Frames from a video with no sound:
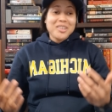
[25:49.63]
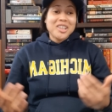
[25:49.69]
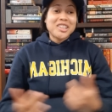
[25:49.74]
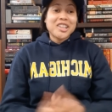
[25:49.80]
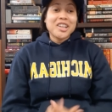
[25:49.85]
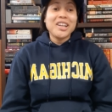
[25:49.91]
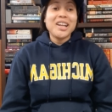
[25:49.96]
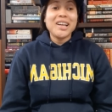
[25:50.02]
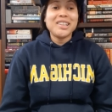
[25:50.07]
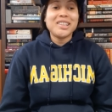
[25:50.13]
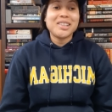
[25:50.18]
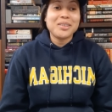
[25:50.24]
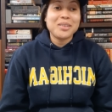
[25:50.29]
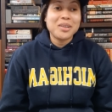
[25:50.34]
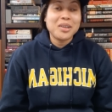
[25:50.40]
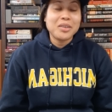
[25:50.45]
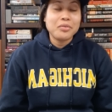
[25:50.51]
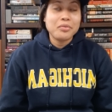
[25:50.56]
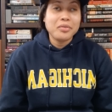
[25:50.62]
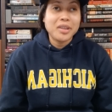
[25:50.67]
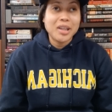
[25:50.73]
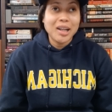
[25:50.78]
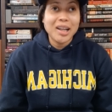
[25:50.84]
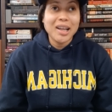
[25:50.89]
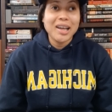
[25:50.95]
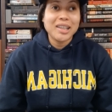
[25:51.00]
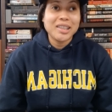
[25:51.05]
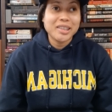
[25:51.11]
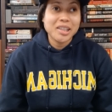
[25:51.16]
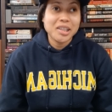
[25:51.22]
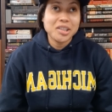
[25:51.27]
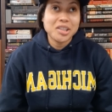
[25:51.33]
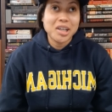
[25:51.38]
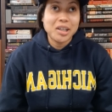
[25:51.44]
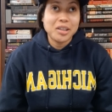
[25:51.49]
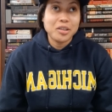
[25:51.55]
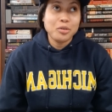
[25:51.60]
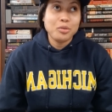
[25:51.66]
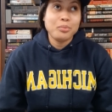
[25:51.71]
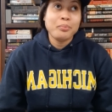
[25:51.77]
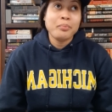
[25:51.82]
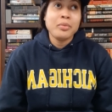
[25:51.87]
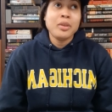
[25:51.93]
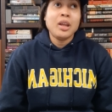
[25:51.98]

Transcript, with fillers: so that's the last stage I do.